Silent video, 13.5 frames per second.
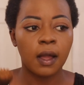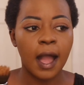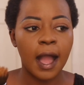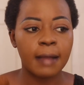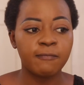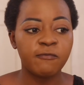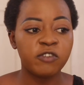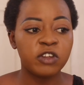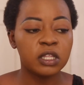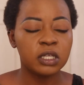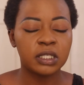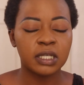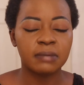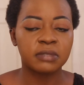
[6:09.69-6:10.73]
I'm really
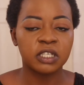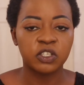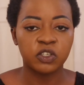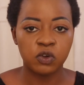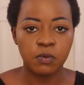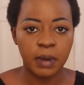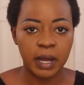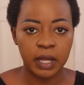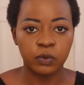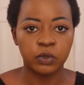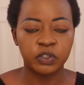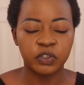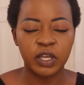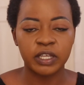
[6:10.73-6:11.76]
tempted to go buy
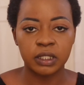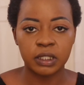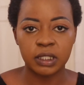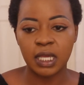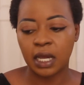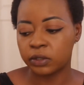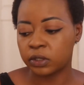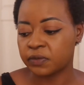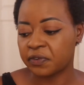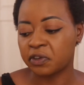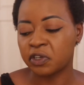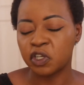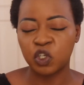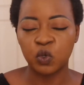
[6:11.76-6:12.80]
one so I could see how this
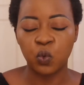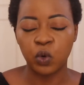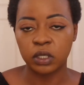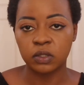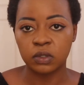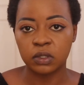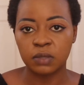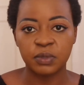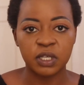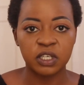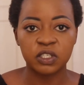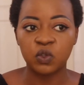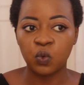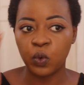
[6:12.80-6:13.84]
foundation works with it,
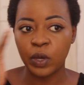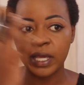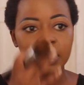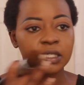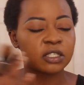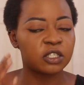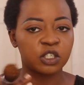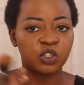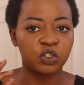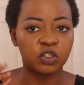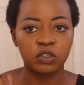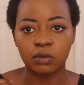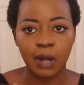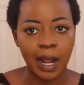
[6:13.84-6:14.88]
because the way it's just
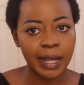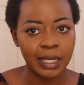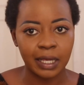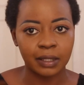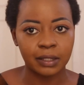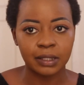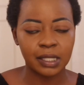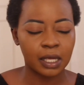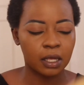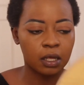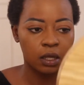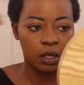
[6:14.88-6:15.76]
drying, it's like